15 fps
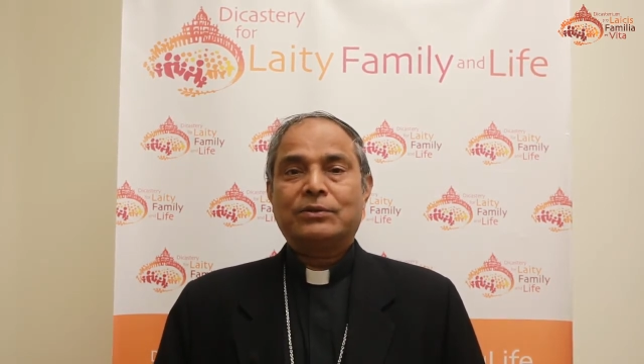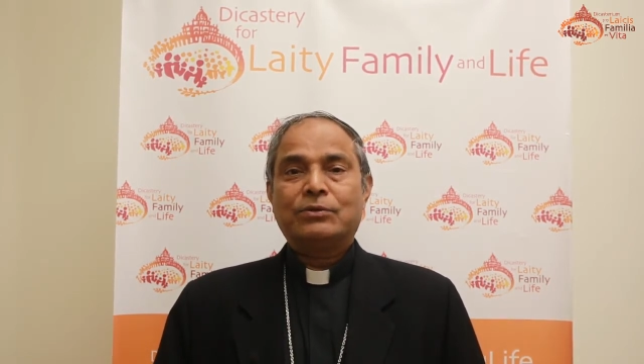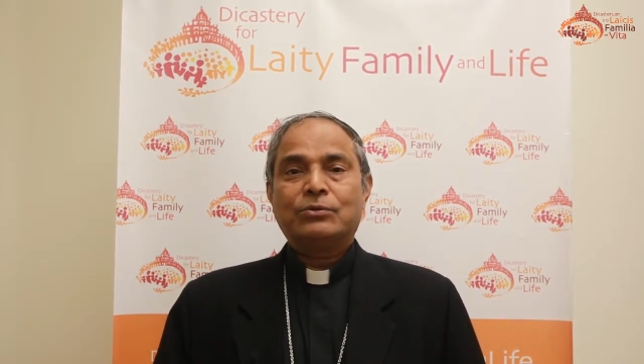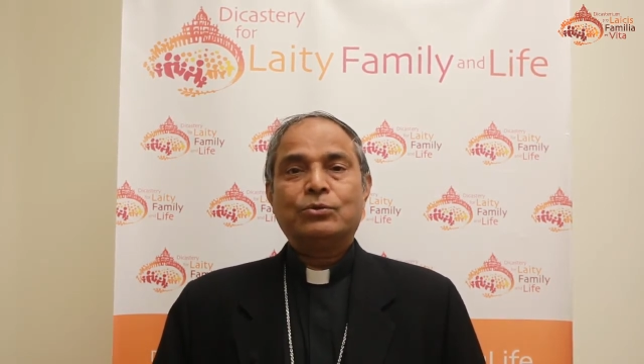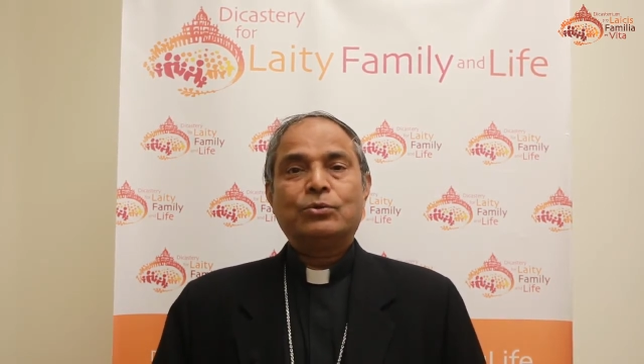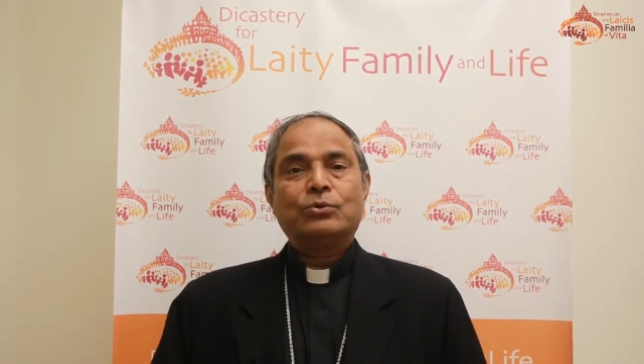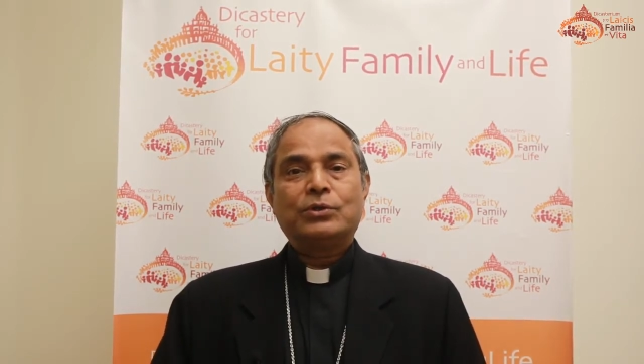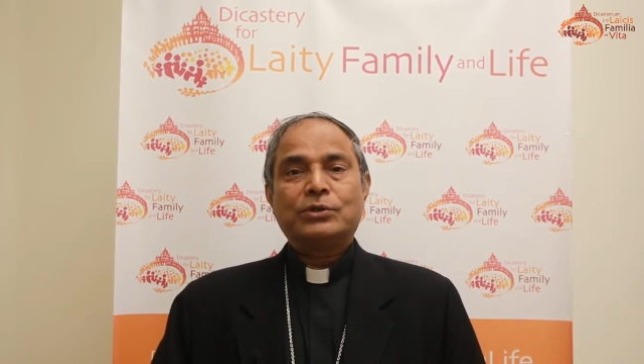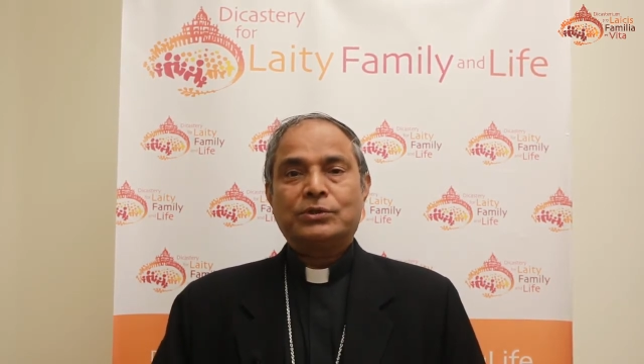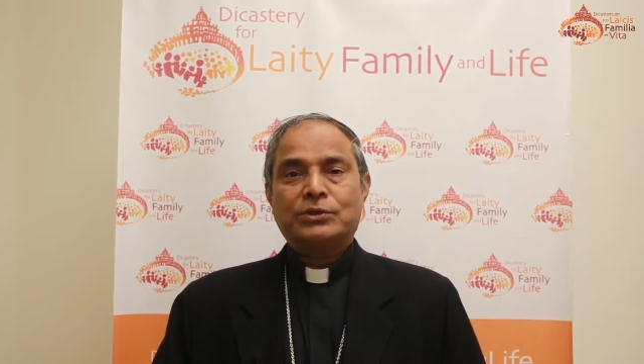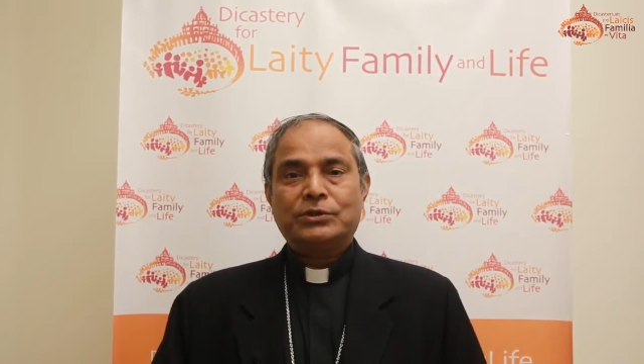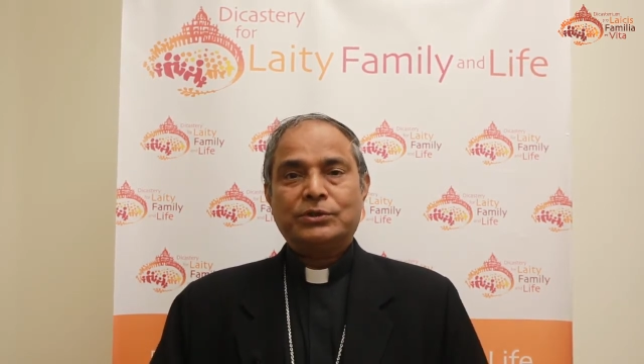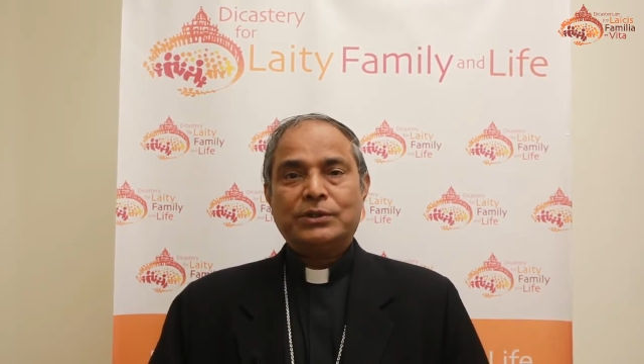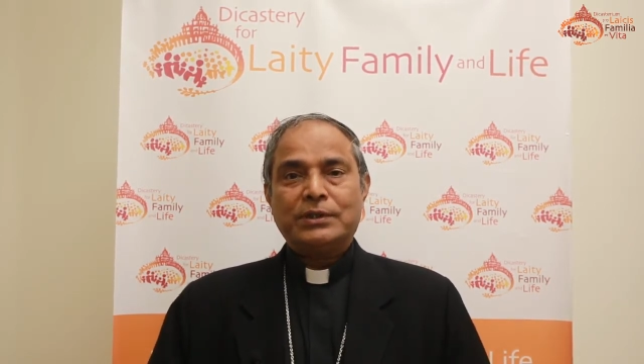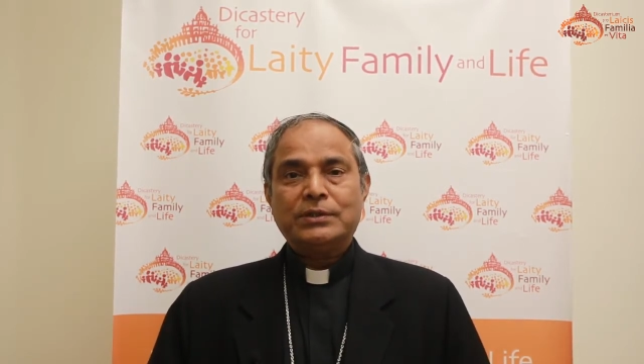although it's
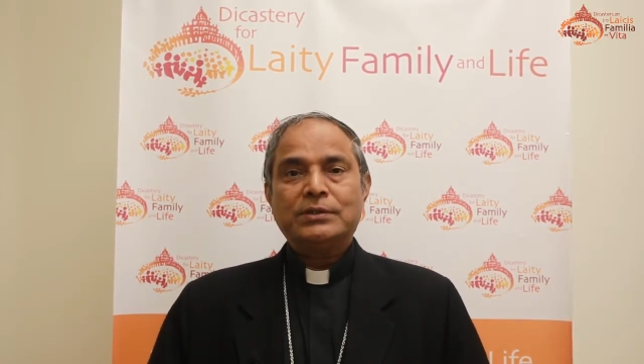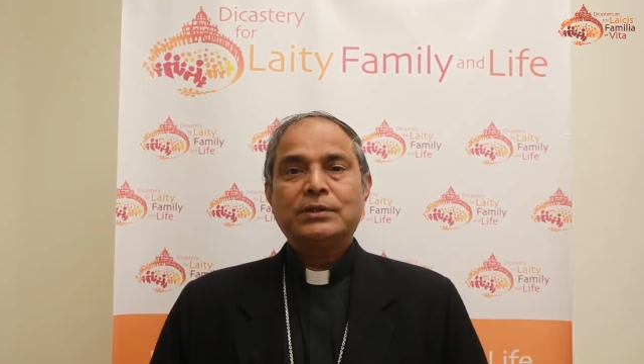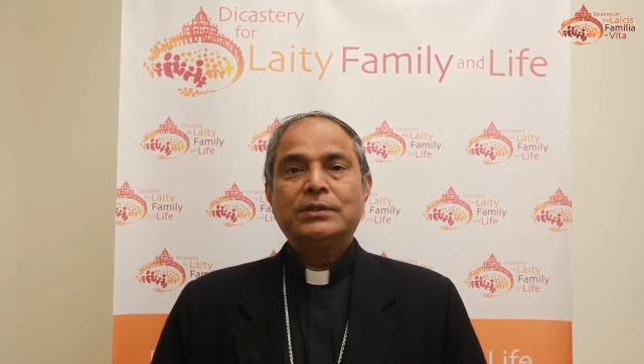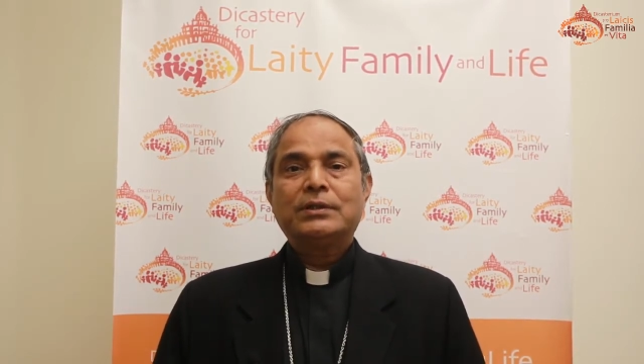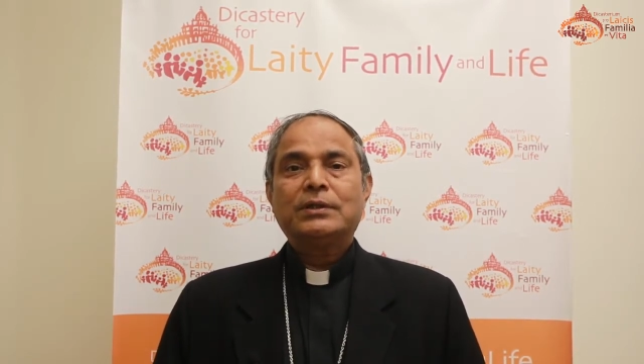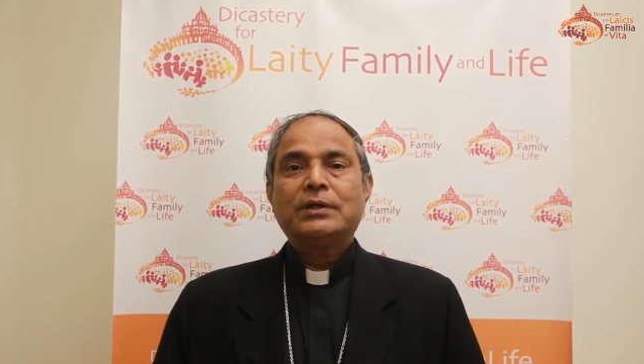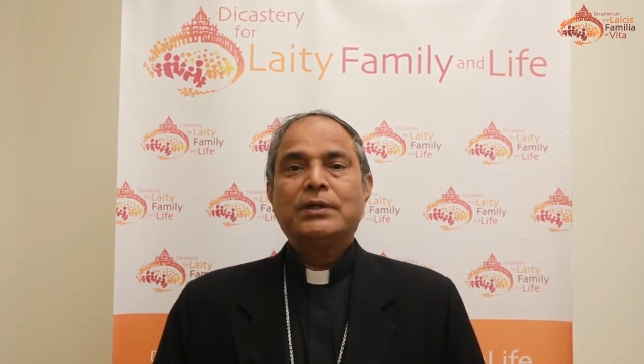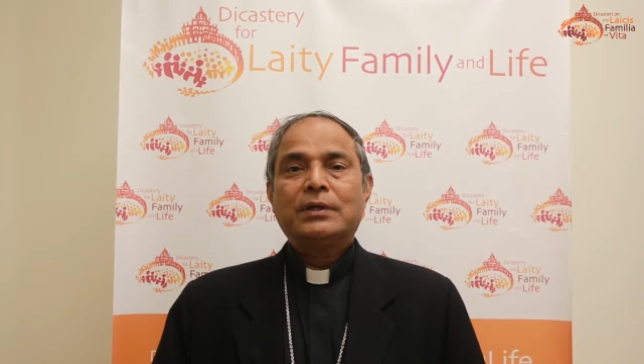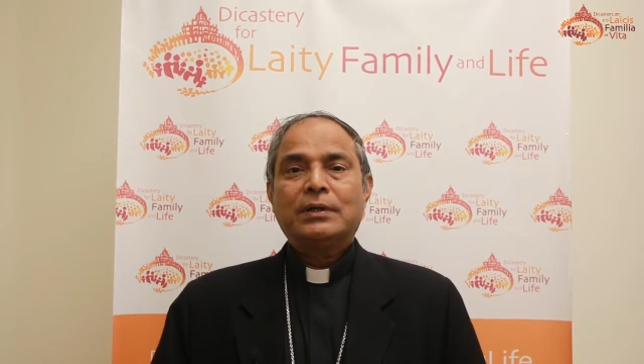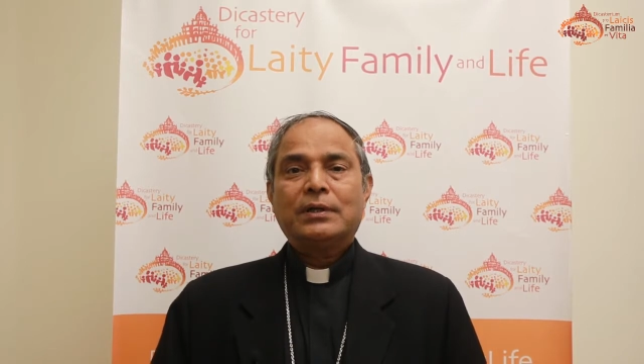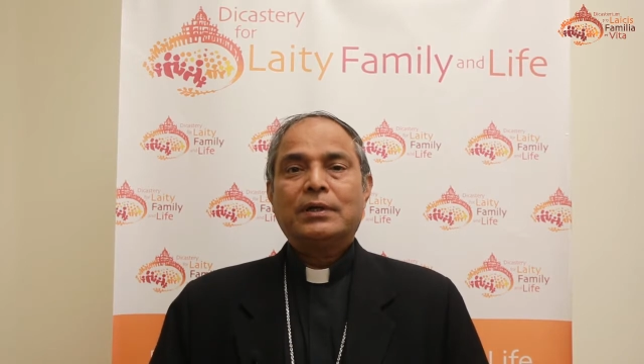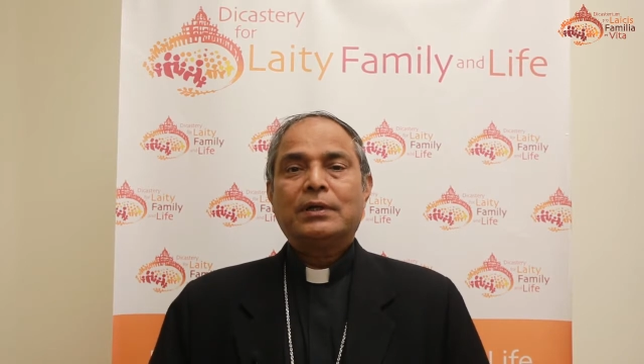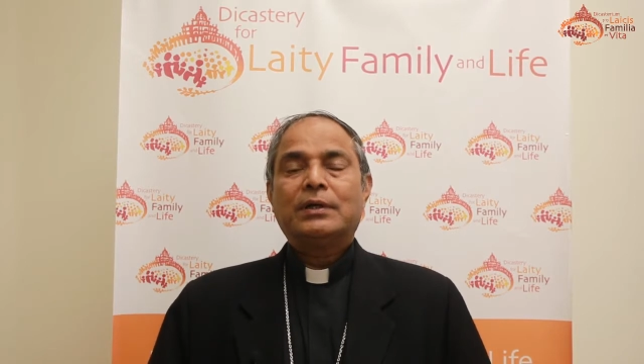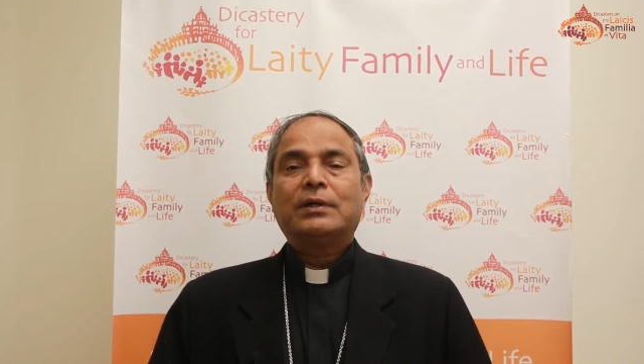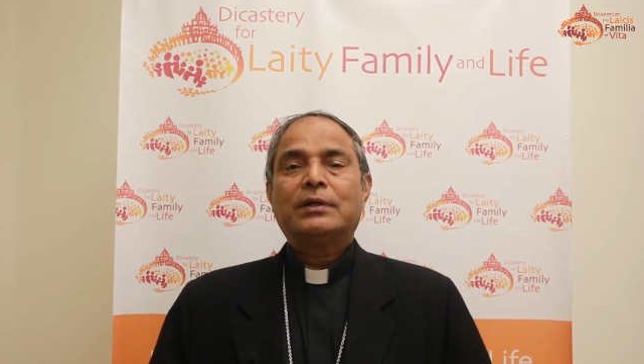a general
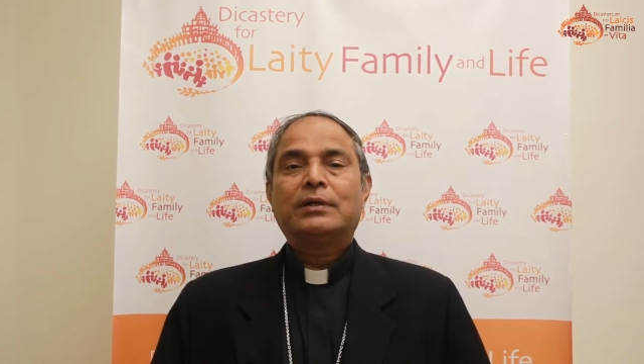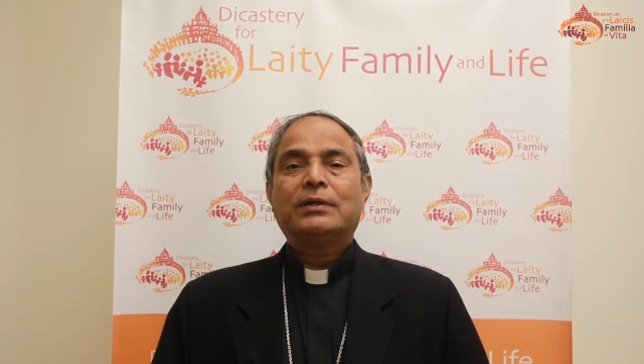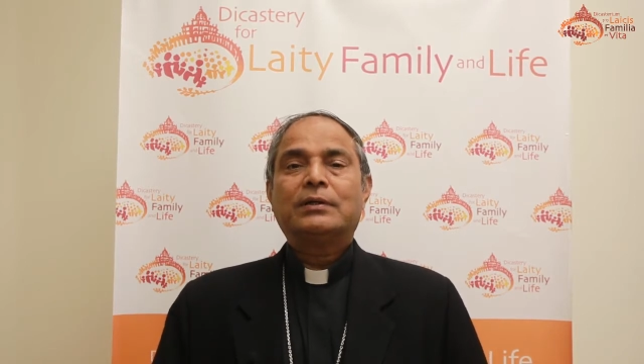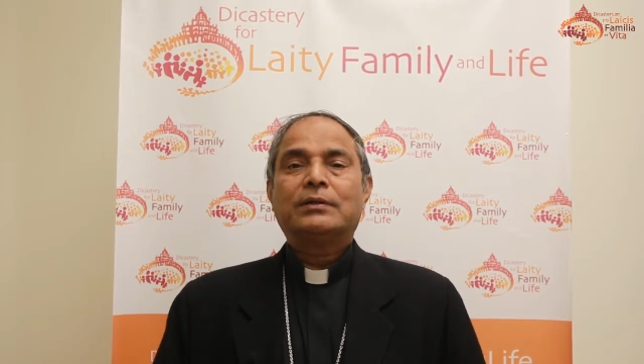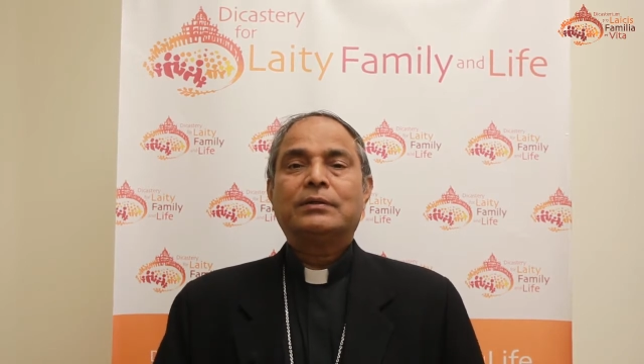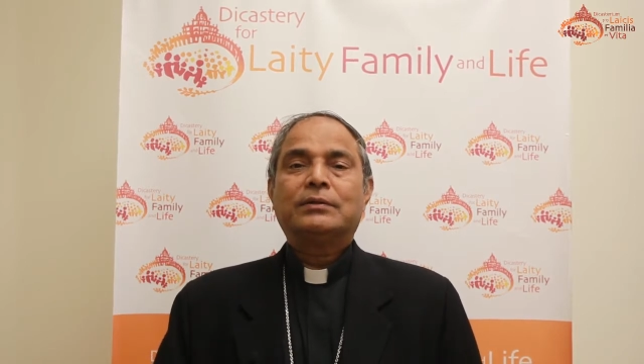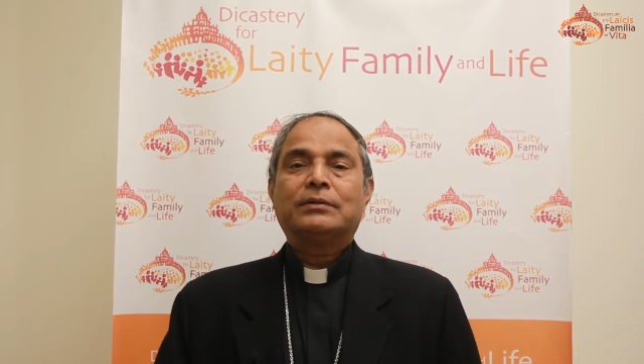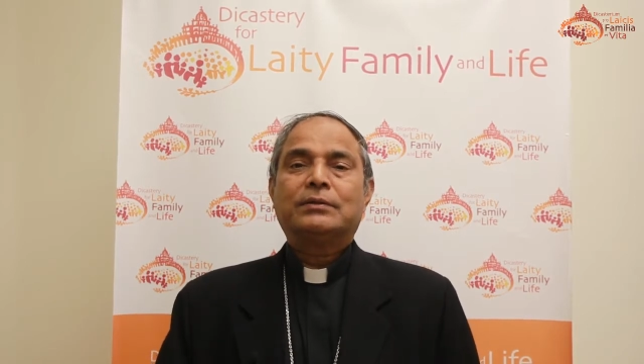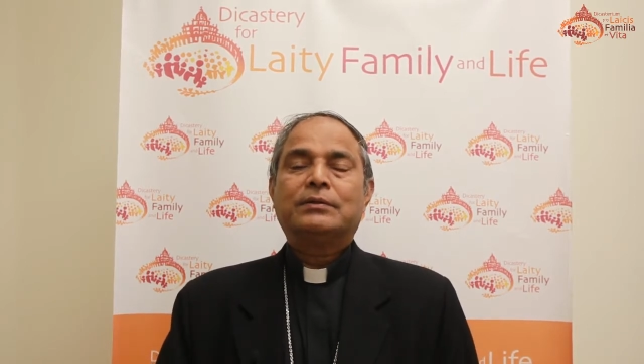uh,